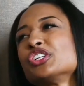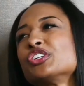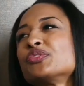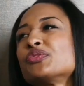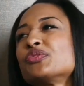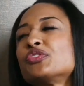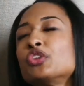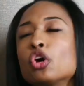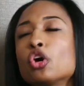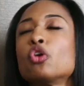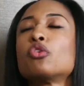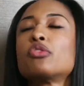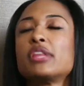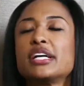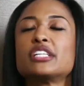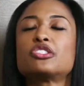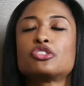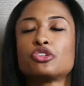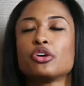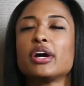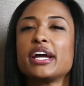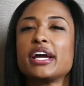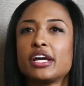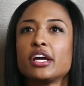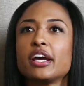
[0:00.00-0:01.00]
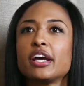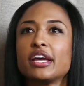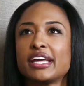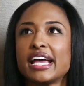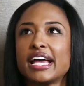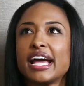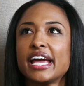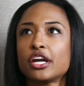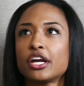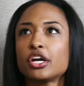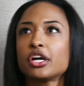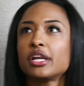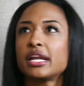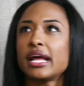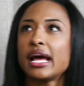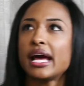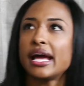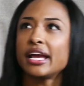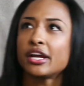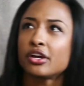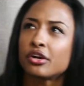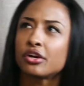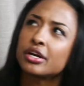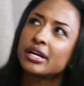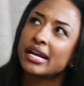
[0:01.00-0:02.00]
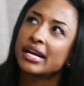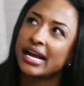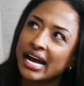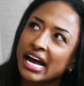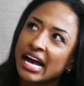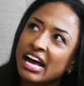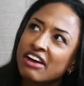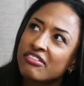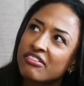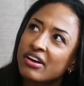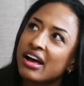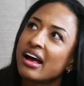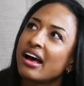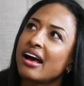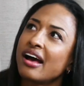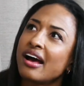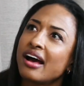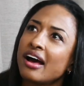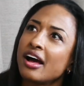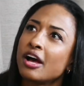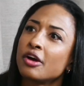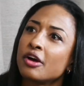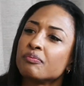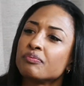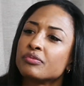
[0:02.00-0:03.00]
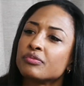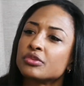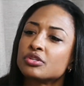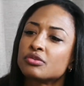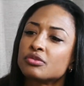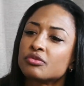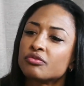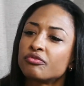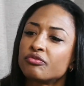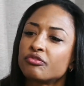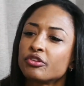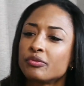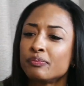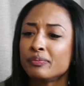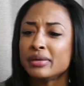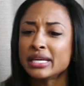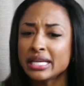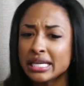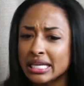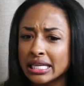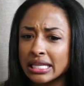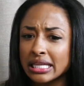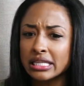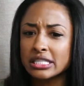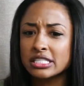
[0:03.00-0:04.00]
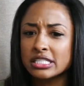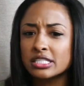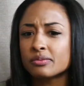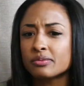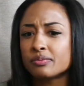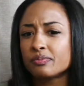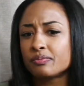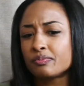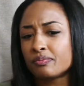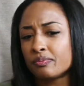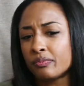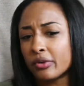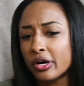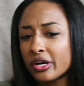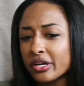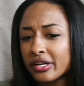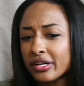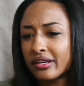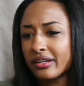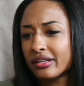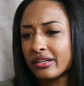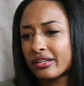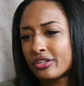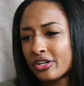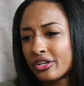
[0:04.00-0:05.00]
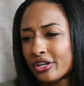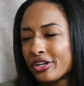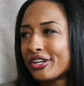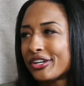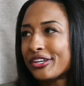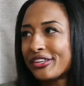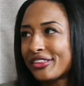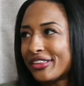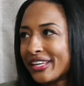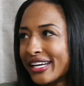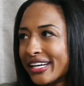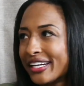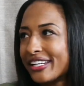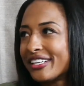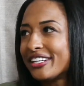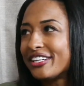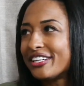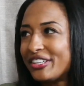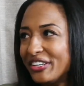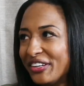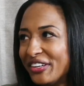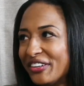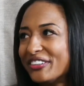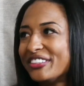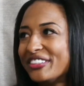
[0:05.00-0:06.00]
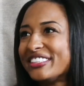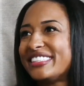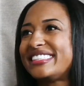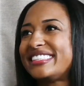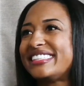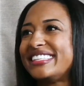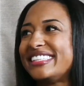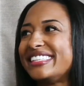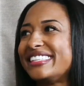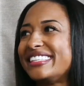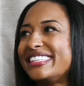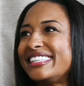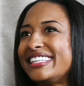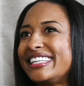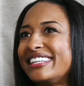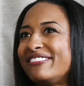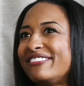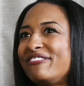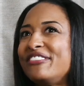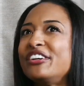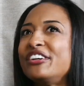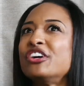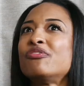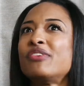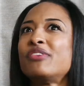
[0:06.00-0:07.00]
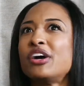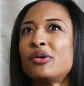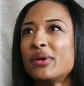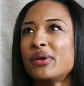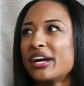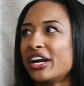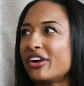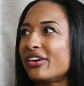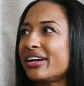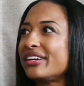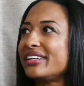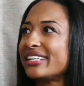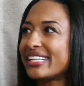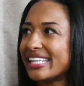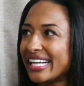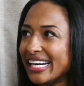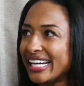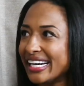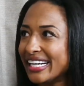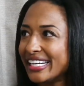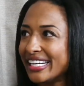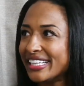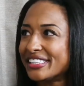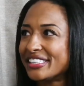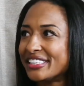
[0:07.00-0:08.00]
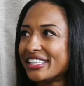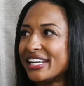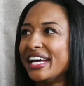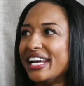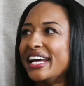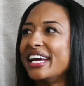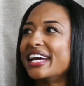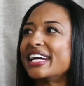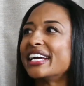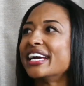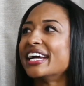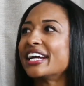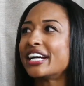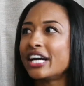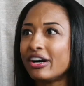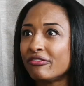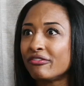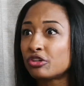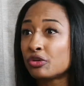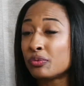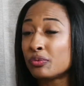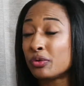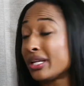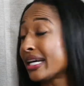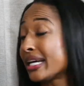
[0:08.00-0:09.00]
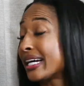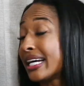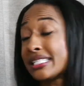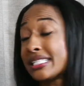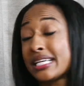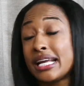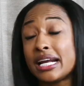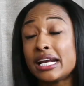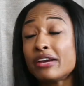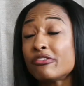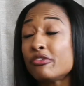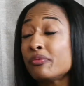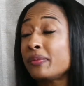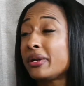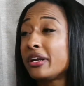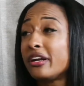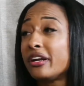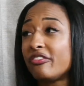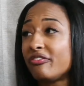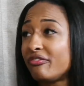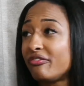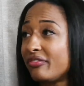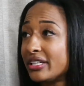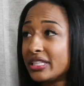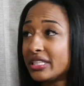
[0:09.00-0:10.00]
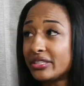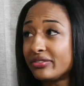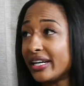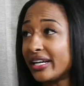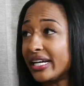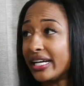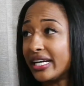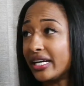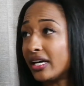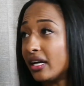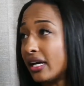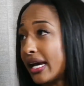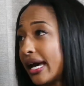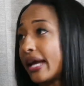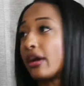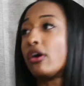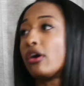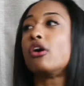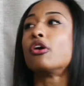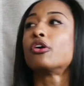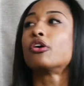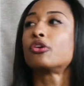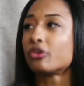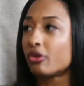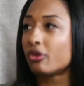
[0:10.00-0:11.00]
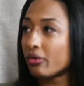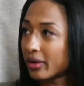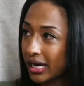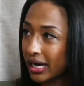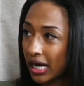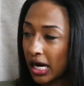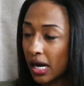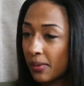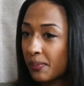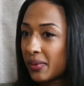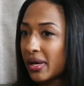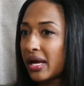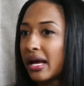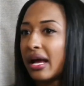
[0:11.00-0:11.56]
True. No, that's true. I could have. For me, the smarter thing to do is to feel my way around a cage, get comfortable. Like I said, I've never been in a fist fight at all growing up.